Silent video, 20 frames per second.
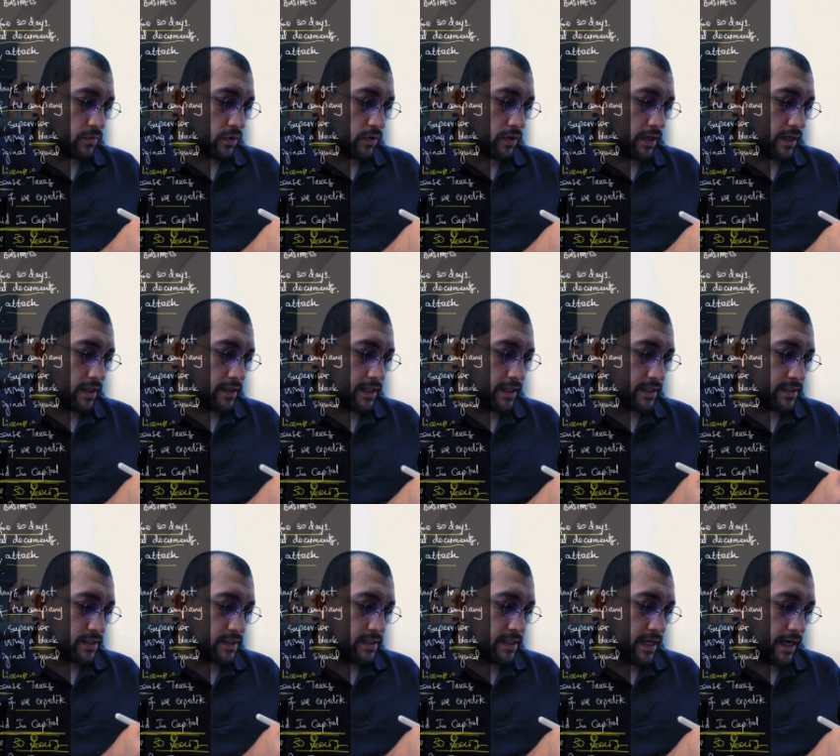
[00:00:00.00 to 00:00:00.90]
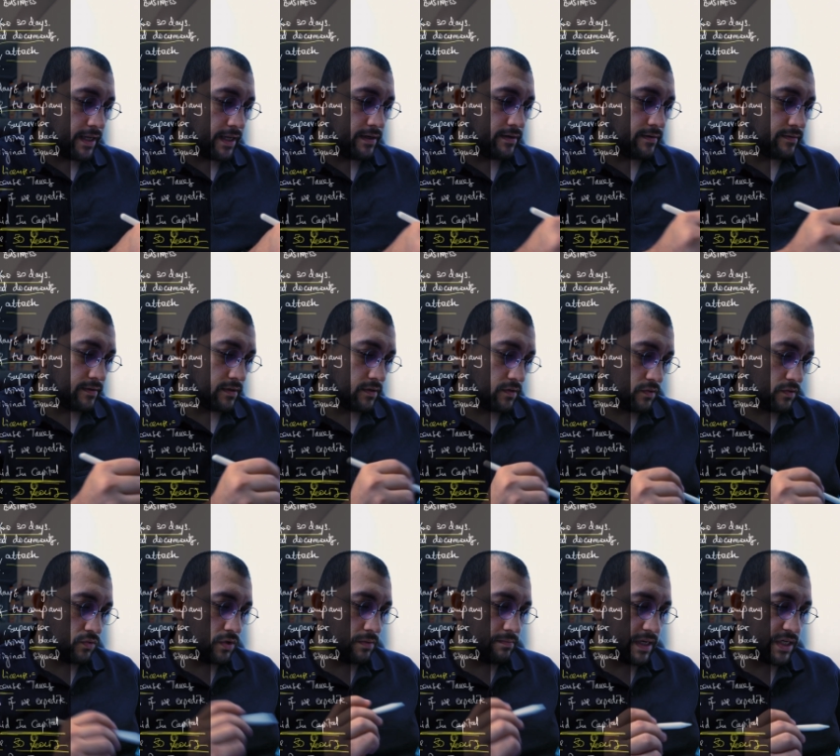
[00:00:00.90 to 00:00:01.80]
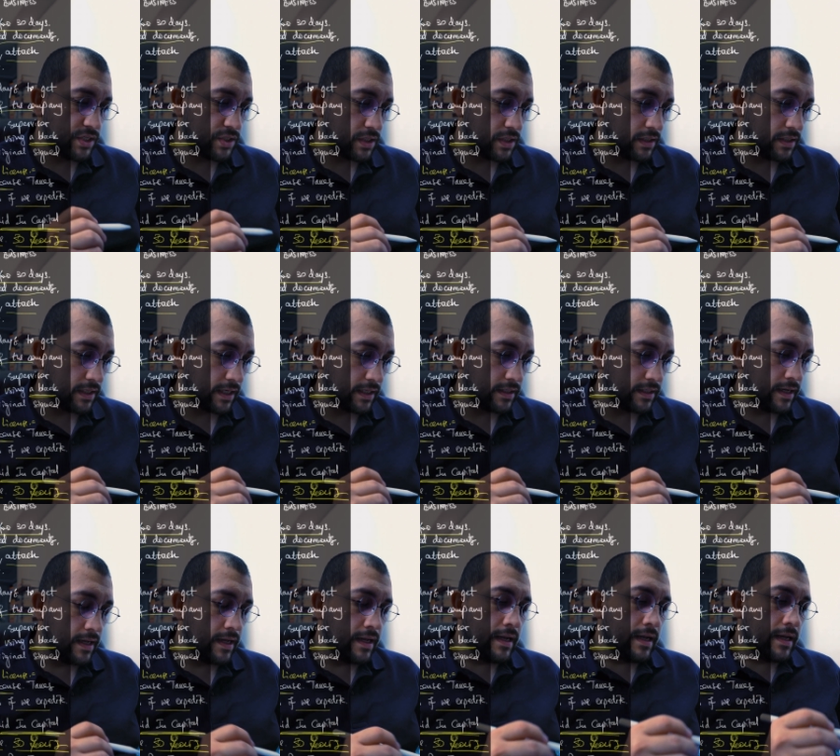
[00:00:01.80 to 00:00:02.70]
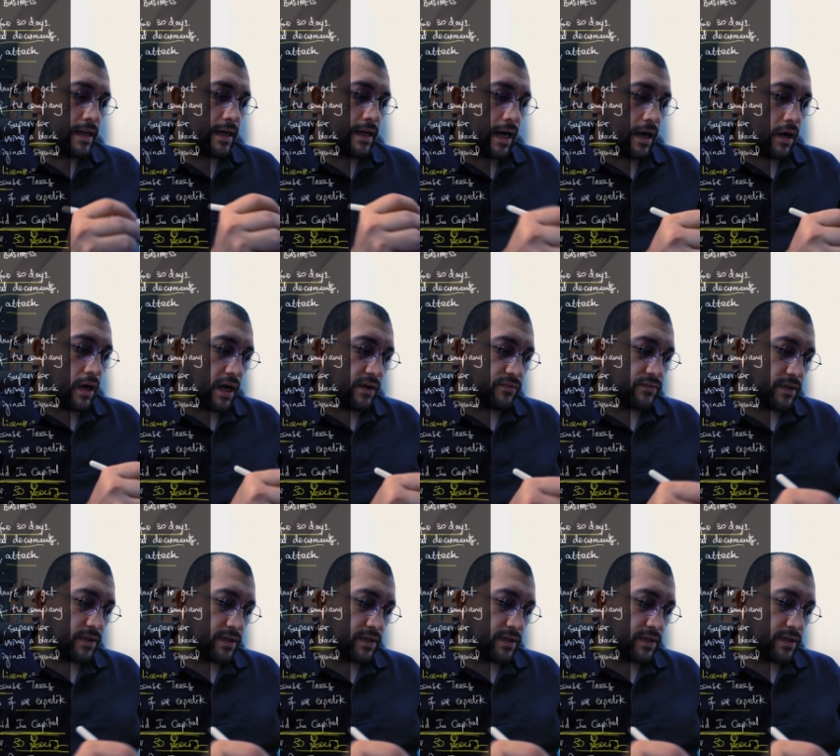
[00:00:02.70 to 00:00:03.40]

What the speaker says: Okay, that's done. We mentioned that. Now, after